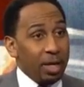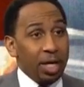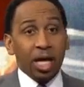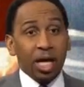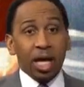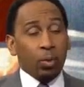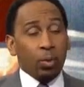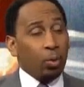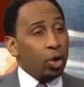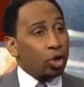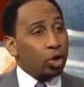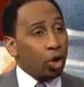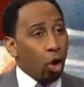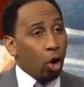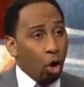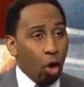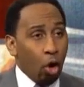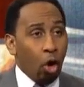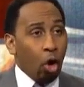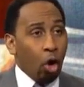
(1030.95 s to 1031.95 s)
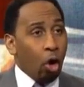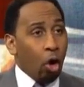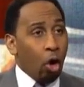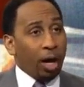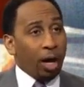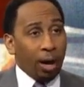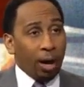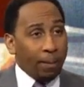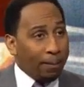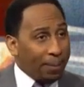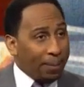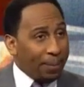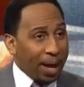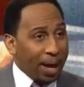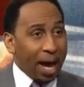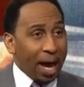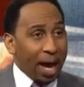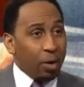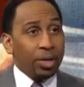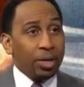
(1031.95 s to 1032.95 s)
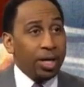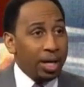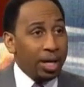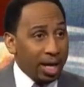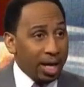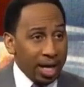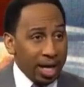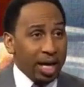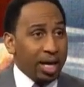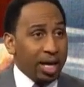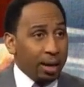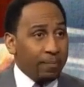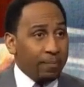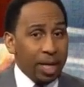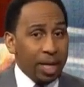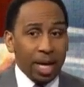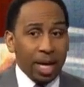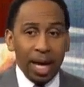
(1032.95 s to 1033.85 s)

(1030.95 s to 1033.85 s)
It was all about him.